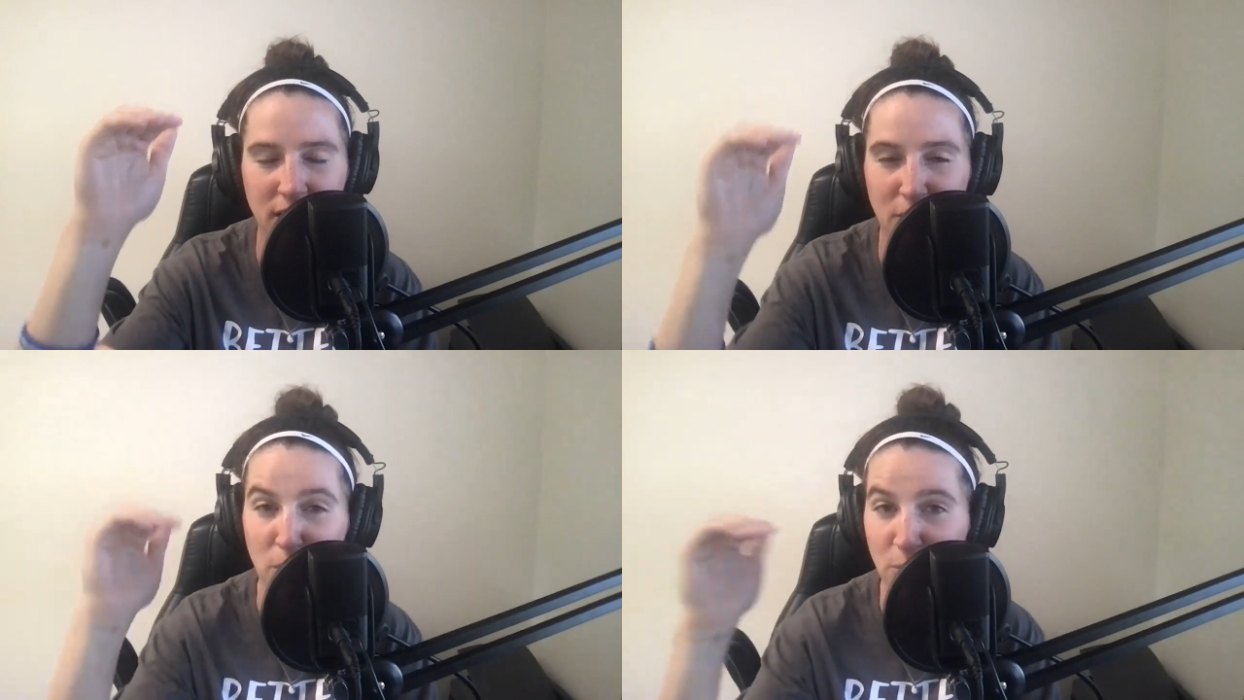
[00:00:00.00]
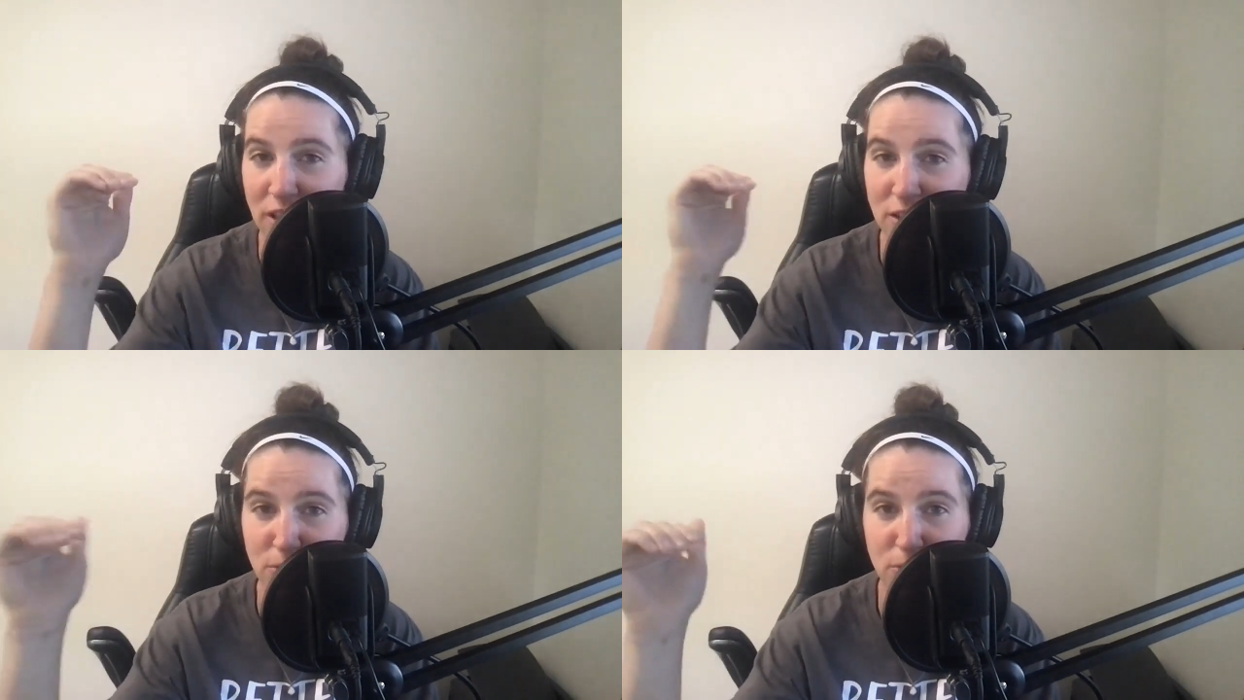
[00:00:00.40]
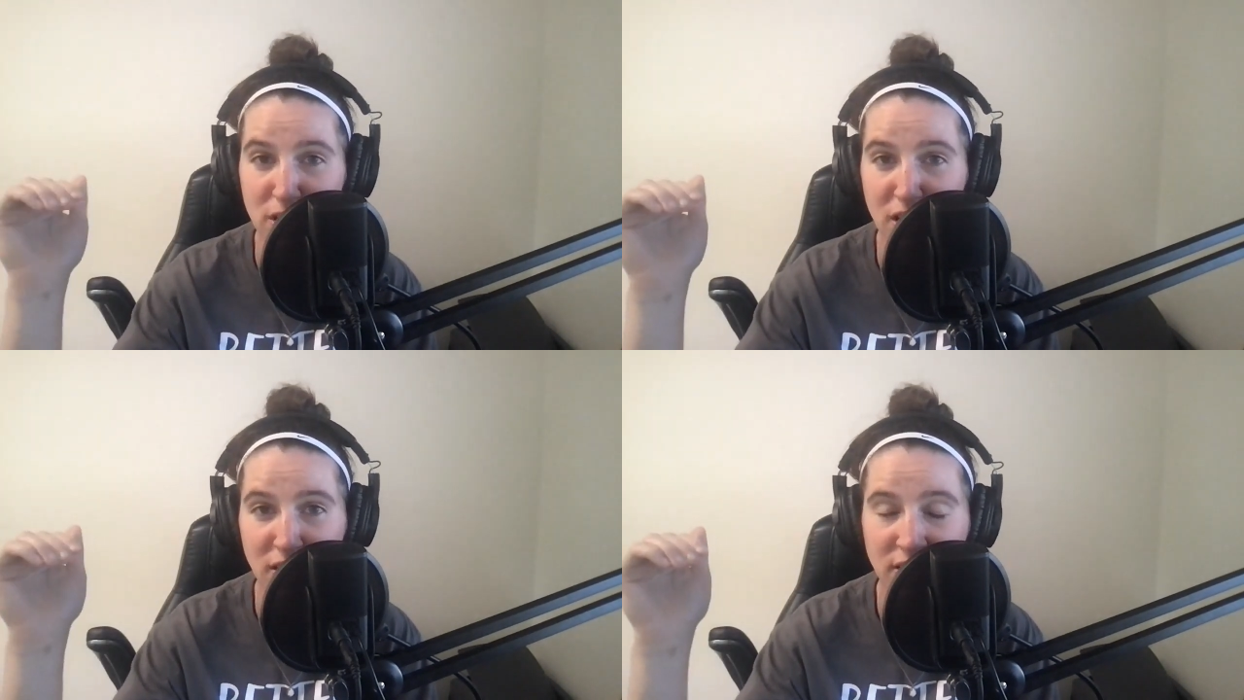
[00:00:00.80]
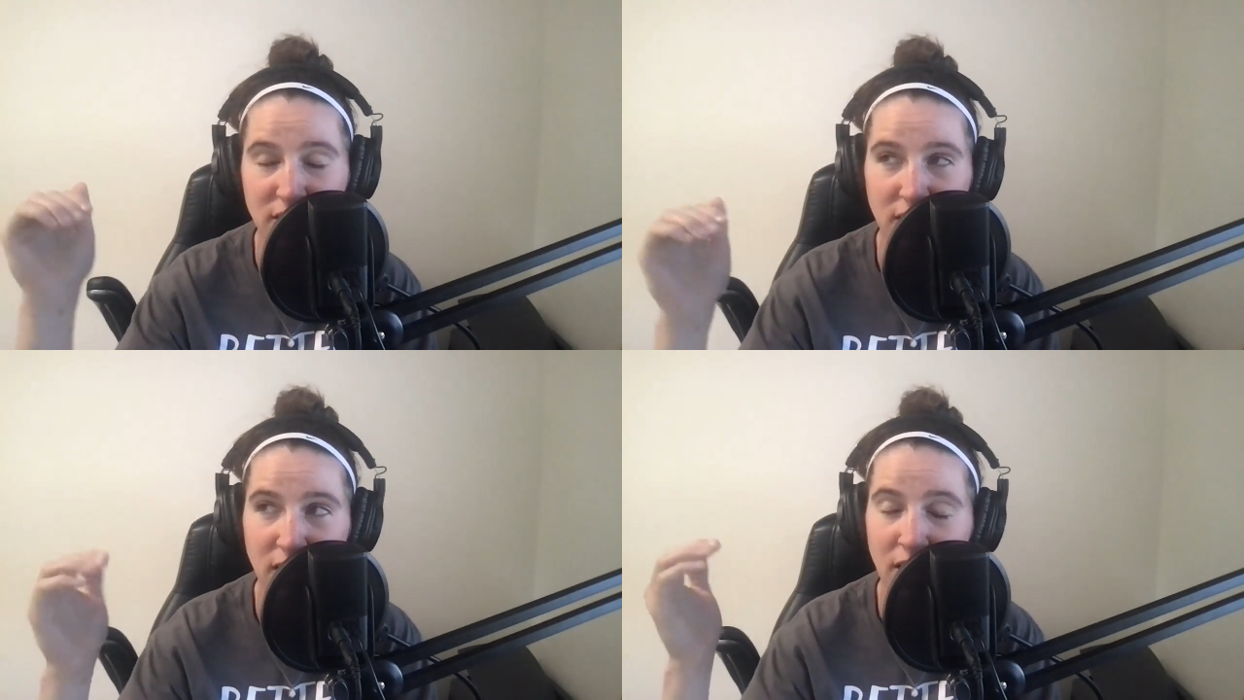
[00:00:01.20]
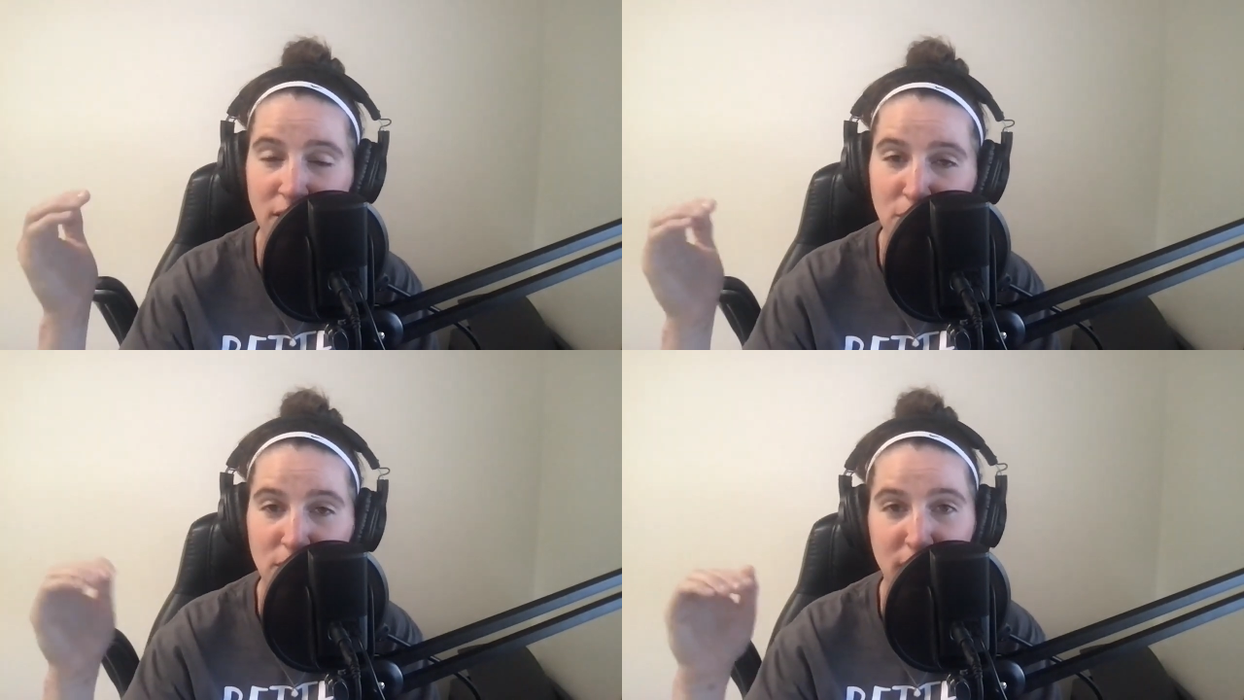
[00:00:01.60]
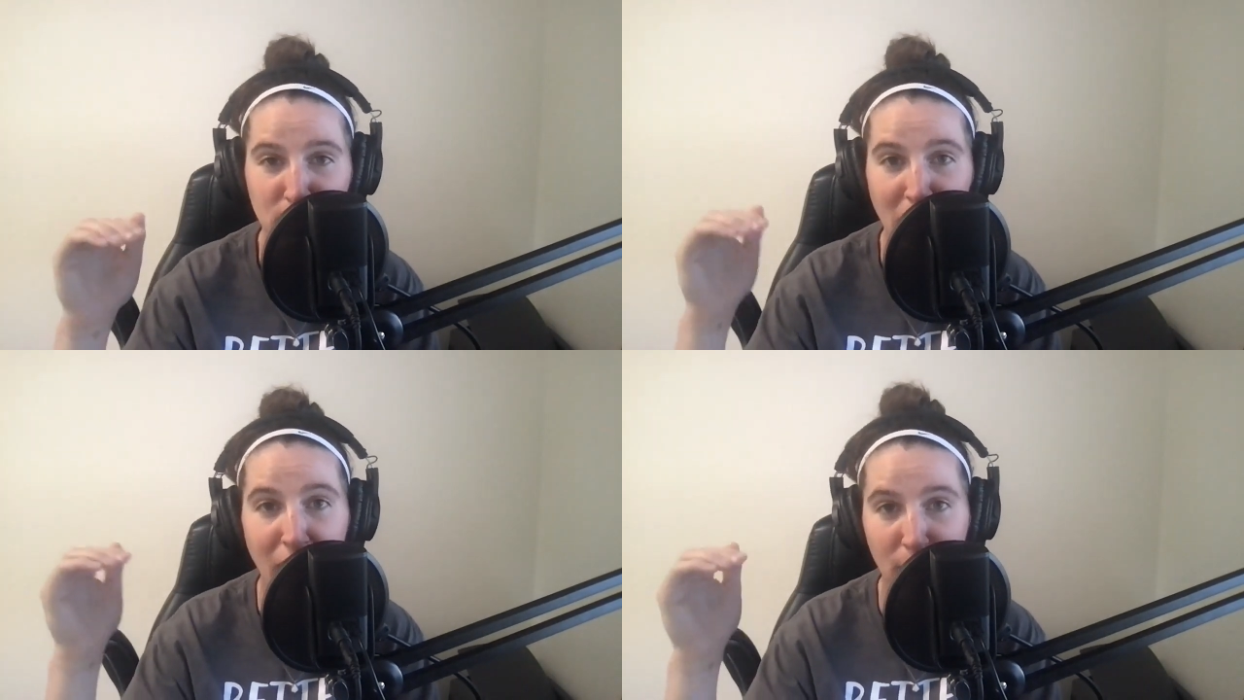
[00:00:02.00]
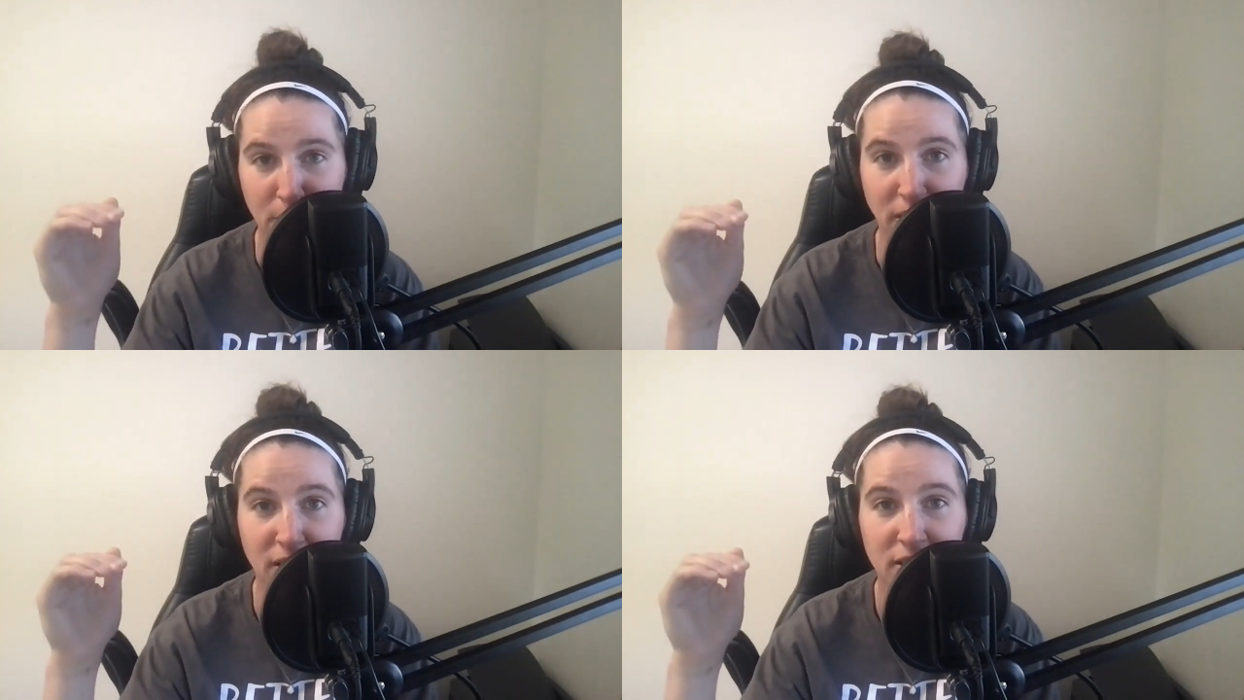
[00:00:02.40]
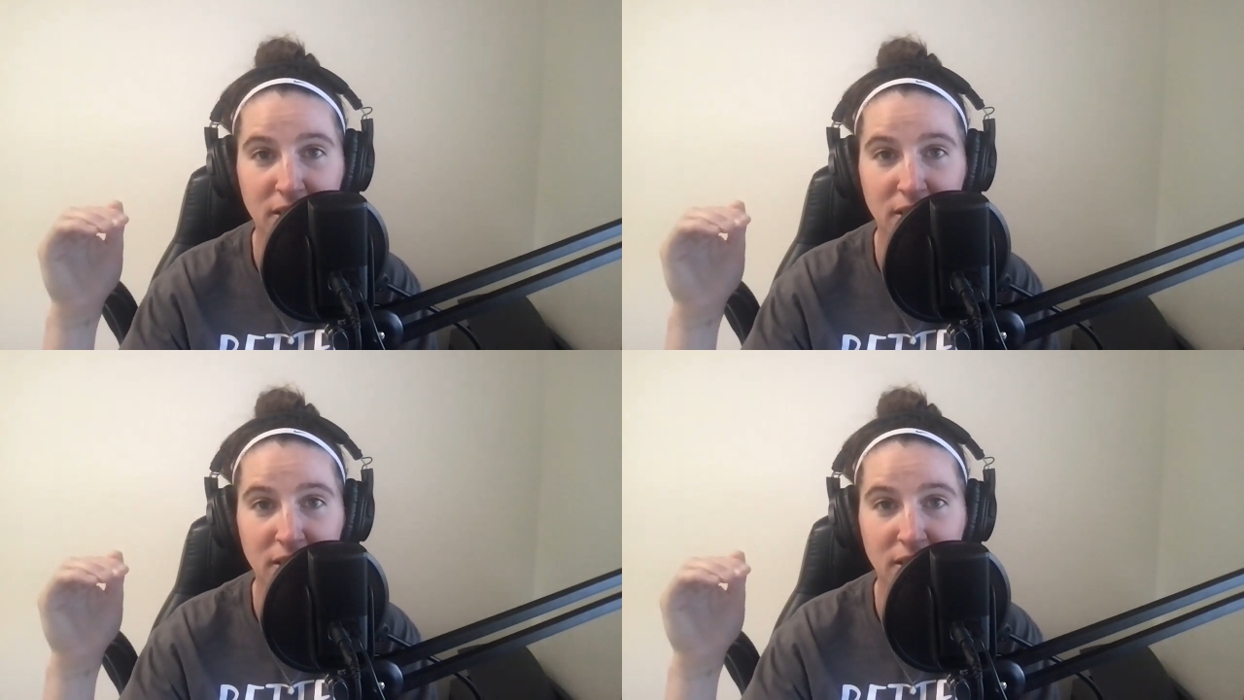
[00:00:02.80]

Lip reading: And when we get scored on, I don't know that I'm happy,